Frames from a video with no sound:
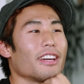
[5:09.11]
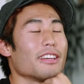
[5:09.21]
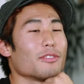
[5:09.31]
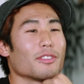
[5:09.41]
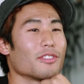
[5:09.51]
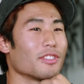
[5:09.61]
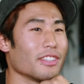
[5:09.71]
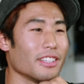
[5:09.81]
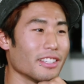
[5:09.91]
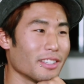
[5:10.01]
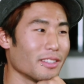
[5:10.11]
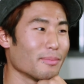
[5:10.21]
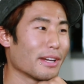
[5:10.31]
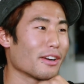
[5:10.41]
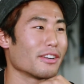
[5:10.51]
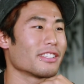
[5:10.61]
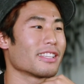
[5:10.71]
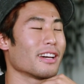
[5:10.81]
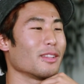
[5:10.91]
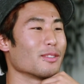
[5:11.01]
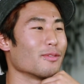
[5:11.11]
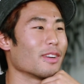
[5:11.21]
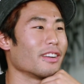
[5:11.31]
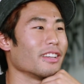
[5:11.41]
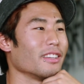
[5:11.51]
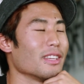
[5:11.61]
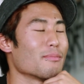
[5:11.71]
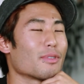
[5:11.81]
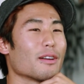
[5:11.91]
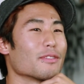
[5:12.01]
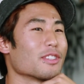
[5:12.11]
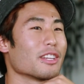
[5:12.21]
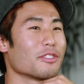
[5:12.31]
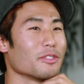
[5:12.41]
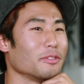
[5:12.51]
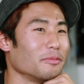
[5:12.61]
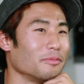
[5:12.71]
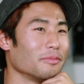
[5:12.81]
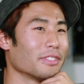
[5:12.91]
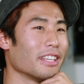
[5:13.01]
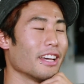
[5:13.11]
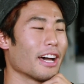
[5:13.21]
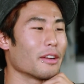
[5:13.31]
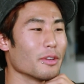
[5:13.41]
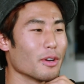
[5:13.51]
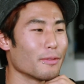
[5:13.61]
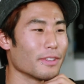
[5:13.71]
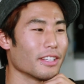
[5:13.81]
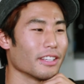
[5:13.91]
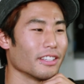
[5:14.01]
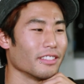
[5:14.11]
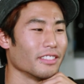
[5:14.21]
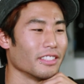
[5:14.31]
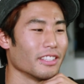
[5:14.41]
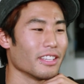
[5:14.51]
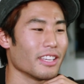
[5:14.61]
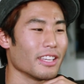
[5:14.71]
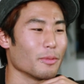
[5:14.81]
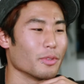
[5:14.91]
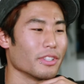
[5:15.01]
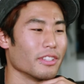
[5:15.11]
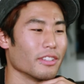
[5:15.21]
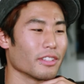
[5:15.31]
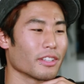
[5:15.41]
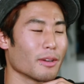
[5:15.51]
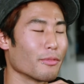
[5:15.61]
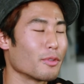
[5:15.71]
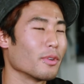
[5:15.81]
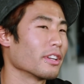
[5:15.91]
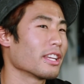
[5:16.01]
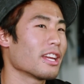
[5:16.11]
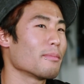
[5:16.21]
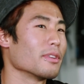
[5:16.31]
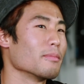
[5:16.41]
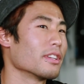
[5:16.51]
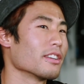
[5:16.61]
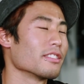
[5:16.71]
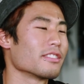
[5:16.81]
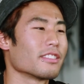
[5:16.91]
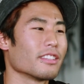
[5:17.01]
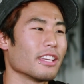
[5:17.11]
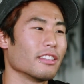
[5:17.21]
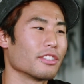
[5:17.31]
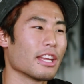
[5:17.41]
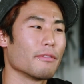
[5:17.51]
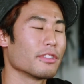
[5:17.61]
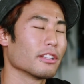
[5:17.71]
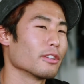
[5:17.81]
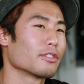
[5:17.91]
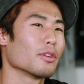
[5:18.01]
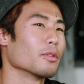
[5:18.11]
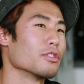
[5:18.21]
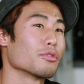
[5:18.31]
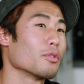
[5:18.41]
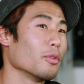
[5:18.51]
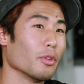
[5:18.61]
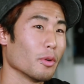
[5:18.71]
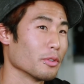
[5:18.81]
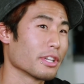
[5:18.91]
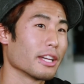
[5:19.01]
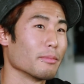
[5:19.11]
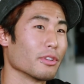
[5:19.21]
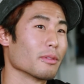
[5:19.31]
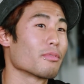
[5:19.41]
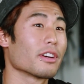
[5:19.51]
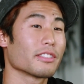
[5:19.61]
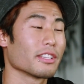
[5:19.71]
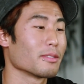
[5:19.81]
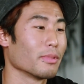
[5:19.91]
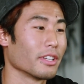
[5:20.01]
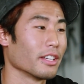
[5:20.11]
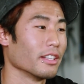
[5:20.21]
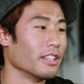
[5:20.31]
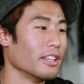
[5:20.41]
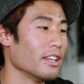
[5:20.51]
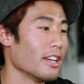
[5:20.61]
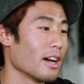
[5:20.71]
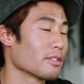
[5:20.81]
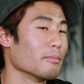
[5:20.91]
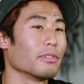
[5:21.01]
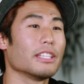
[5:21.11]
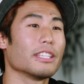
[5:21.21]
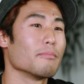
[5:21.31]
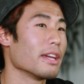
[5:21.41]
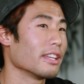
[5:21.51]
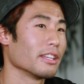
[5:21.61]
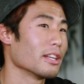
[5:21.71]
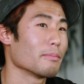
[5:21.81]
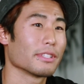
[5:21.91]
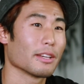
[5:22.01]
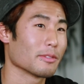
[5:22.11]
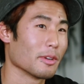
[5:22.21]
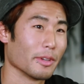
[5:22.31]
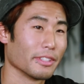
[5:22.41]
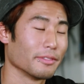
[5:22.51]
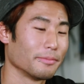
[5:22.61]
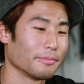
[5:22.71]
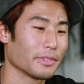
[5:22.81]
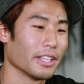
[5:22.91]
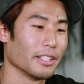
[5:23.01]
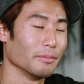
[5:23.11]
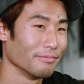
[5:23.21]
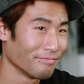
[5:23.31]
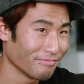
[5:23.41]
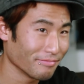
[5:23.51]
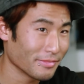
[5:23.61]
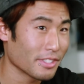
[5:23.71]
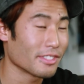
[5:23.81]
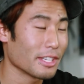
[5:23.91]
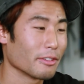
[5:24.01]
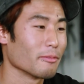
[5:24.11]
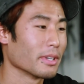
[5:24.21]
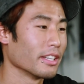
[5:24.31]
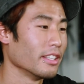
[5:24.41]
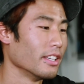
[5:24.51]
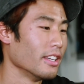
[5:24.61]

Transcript: As you can see, uh, my art style is very improvisational. I don't know if it uh, it would come through on camera because it everything looks so controlled the whole time during the process. But uh, I was completely making it up as I was going. Uh, secret of mine.